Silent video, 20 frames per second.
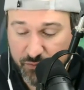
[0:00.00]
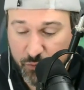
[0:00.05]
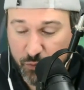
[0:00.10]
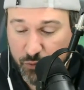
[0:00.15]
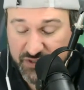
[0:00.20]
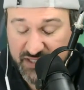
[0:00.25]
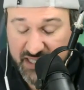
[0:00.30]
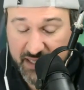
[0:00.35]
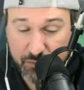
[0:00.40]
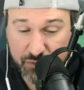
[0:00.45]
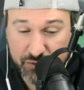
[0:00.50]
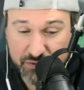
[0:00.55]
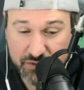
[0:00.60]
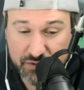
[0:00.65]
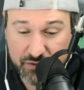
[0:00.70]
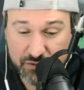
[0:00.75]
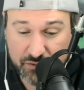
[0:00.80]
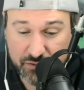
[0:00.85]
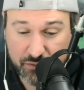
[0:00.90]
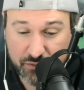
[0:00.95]
was able
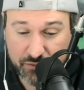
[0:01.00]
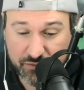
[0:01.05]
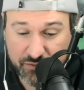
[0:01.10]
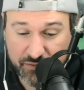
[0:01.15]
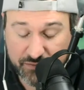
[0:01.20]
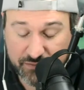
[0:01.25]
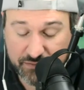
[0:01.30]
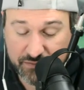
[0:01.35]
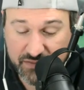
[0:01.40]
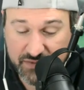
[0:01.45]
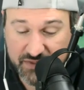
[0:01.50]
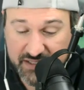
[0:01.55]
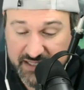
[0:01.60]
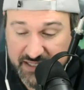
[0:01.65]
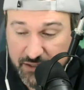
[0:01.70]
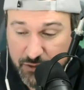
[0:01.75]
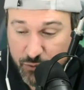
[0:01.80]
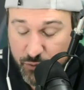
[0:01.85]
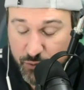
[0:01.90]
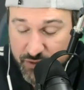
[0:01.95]
to
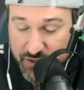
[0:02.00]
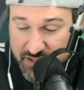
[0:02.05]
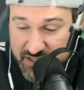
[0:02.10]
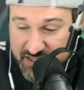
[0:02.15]
deal with